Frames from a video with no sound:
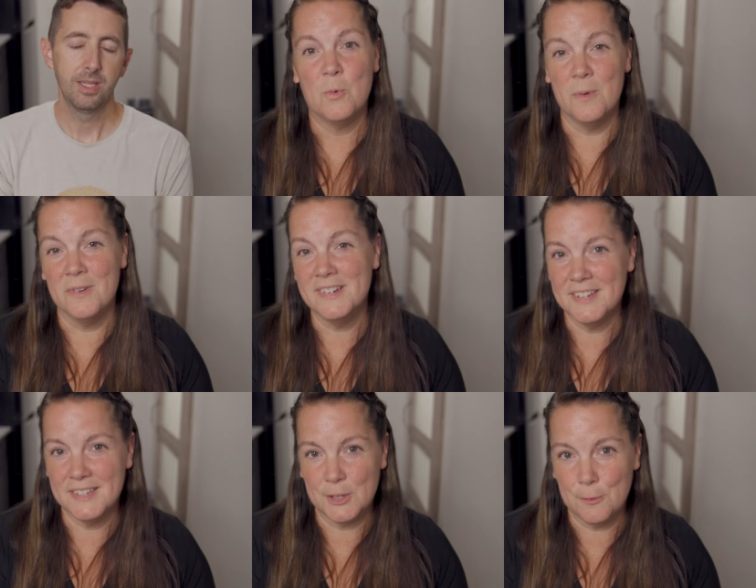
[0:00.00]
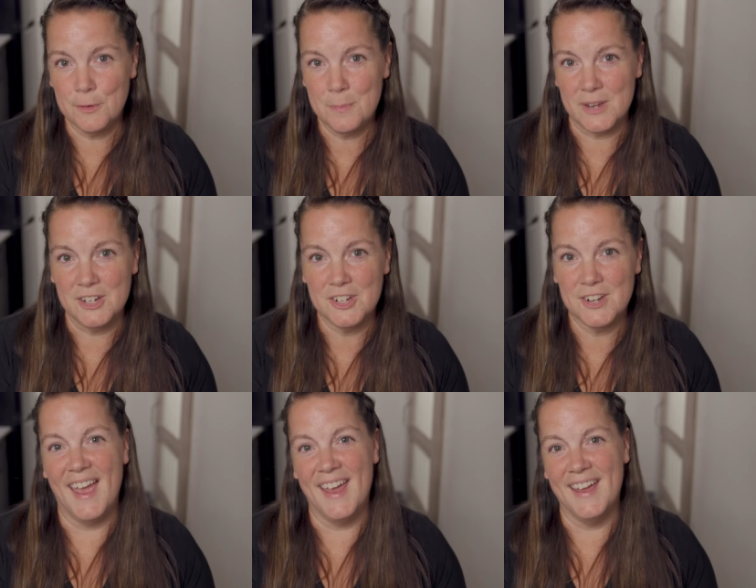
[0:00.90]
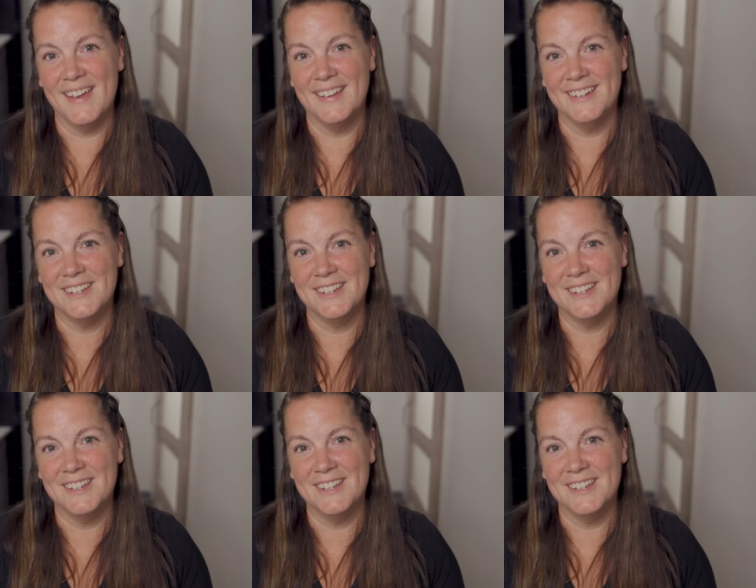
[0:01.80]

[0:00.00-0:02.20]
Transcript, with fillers: We went to Sylvan Beach and